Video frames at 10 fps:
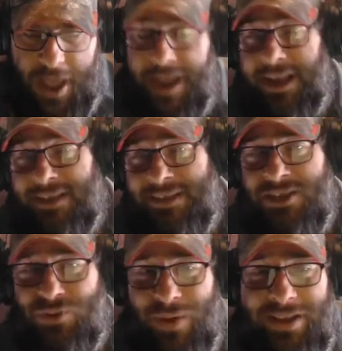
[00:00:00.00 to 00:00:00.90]
I guess
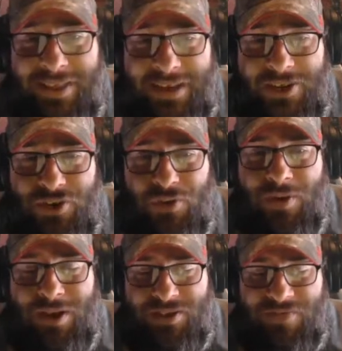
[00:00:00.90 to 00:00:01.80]
that's the right thing to do,
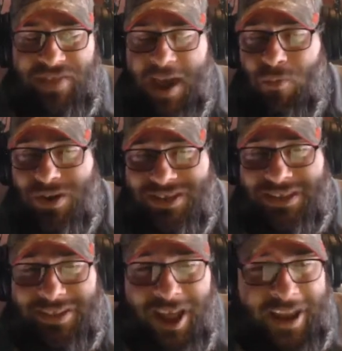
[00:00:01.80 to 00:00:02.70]
because if that
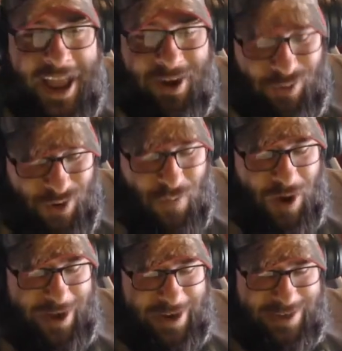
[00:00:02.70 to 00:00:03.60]
wasn't luck, I don't know
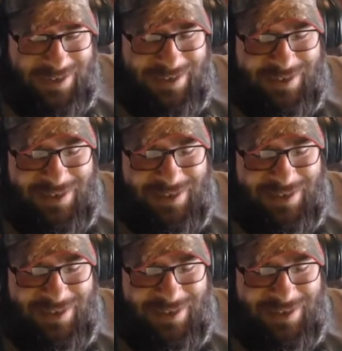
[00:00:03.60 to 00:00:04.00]
what is.